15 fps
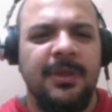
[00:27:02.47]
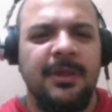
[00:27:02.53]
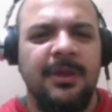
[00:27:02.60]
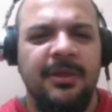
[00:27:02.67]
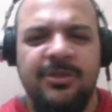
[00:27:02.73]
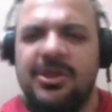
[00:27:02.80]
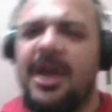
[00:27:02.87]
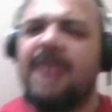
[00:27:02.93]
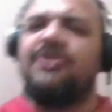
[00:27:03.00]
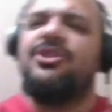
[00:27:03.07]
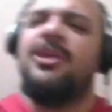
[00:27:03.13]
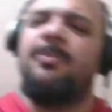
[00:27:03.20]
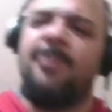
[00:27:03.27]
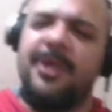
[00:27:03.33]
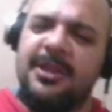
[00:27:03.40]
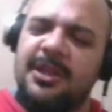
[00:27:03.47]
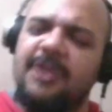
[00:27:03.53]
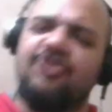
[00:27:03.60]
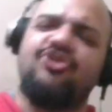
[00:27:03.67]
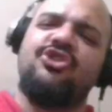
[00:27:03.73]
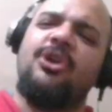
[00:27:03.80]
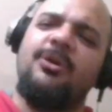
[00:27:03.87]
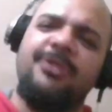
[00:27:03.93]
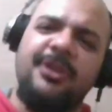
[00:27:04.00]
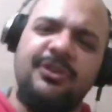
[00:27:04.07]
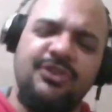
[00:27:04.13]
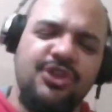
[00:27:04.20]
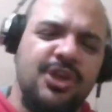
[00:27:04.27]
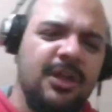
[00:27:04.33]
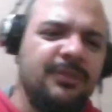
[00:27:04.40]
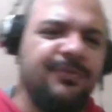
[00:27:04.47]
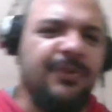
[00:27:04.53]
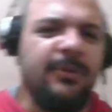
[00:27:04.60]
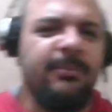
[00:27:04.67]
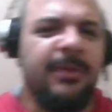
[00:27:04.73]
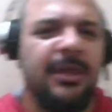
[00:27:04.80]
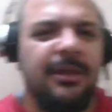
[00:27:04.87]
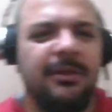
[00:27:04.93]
Chat GPT, draw this shit for me.